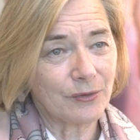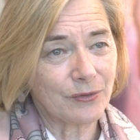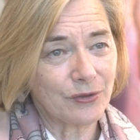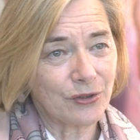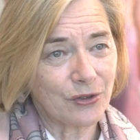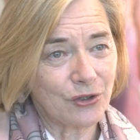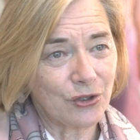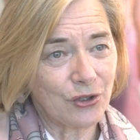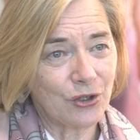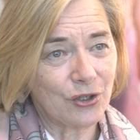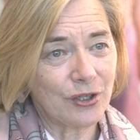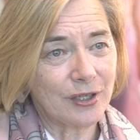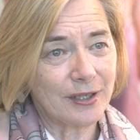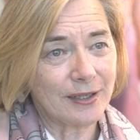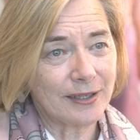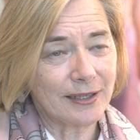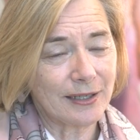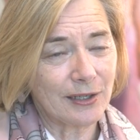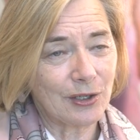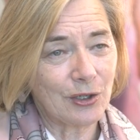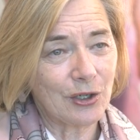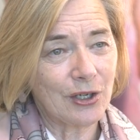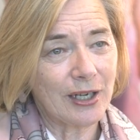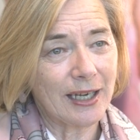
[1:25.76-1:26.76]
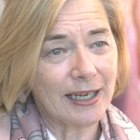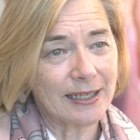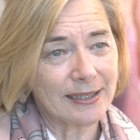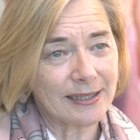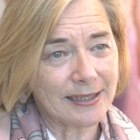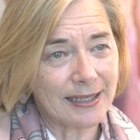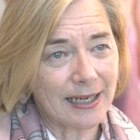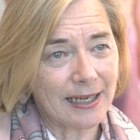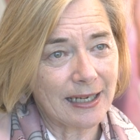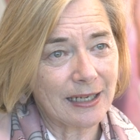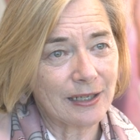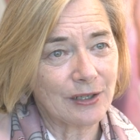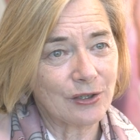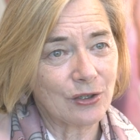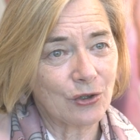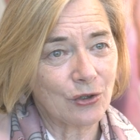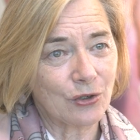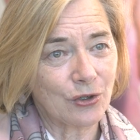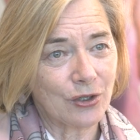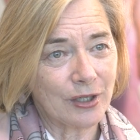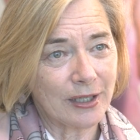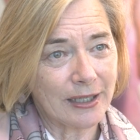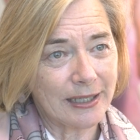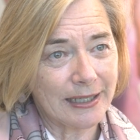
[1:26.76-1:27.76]
of students learning a second
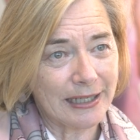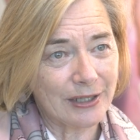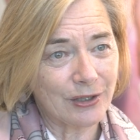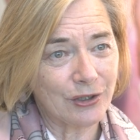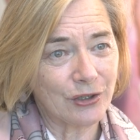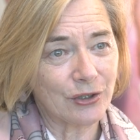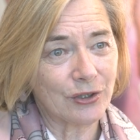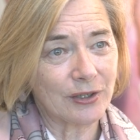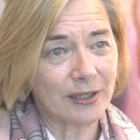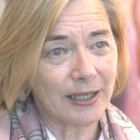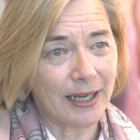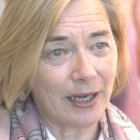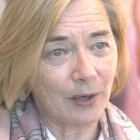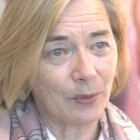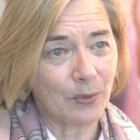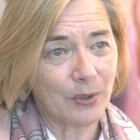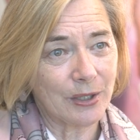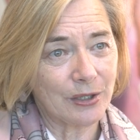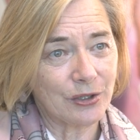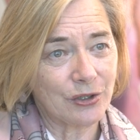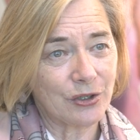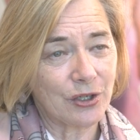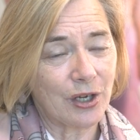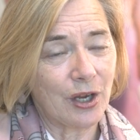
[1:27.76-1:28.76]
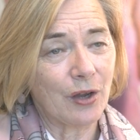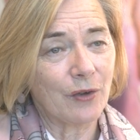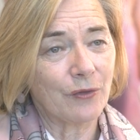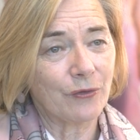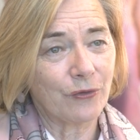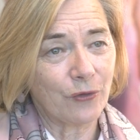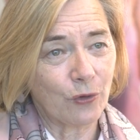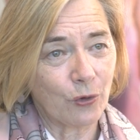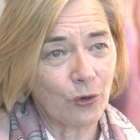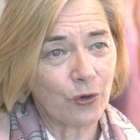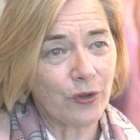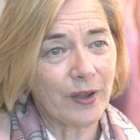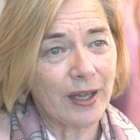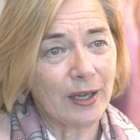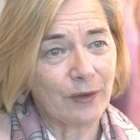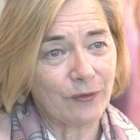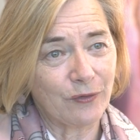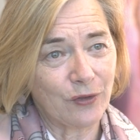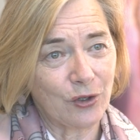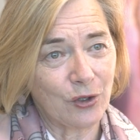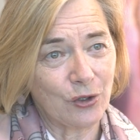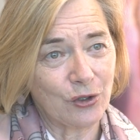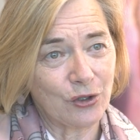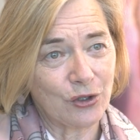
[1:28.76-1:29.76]
or an additional language for their
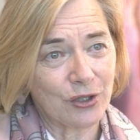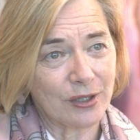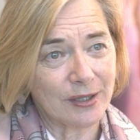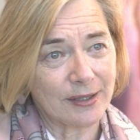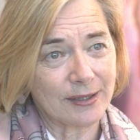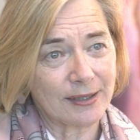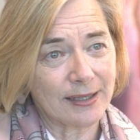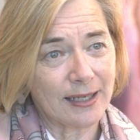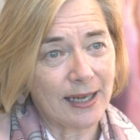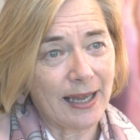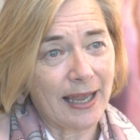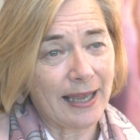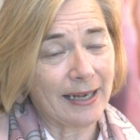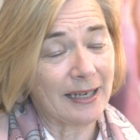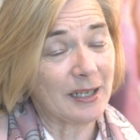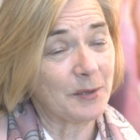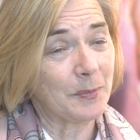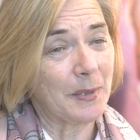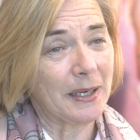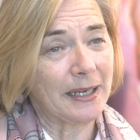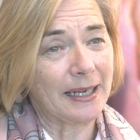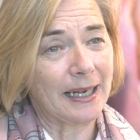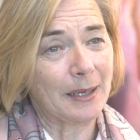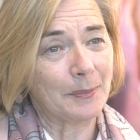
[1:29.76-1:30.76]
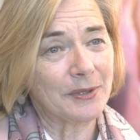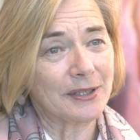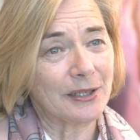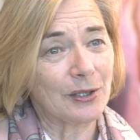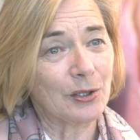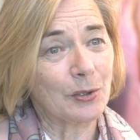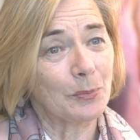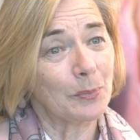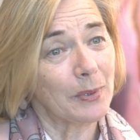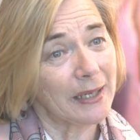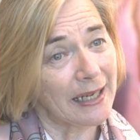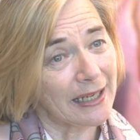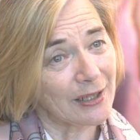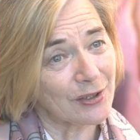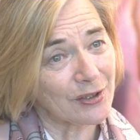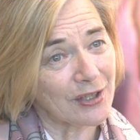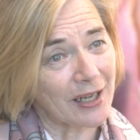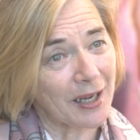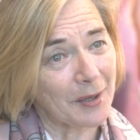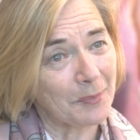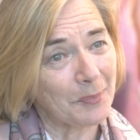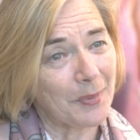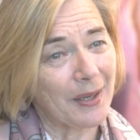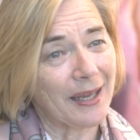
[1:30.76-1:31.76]
futures. And it's been an absolute
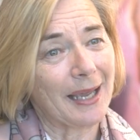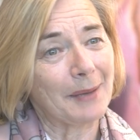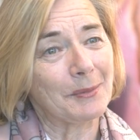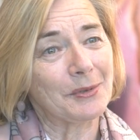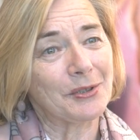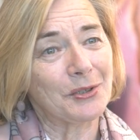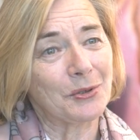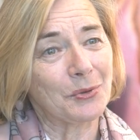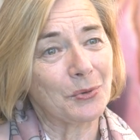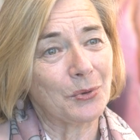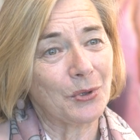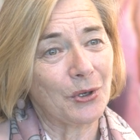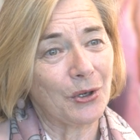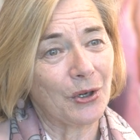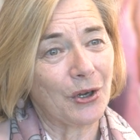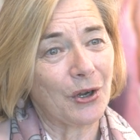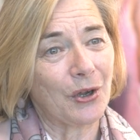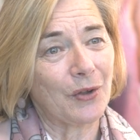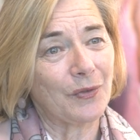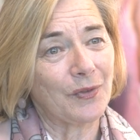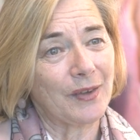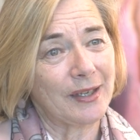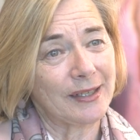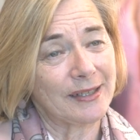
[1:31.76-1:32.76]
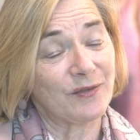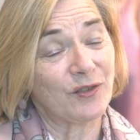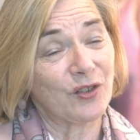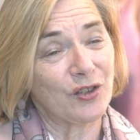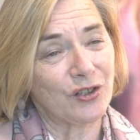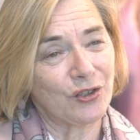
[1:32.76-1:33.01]
pleasure being able to work on this for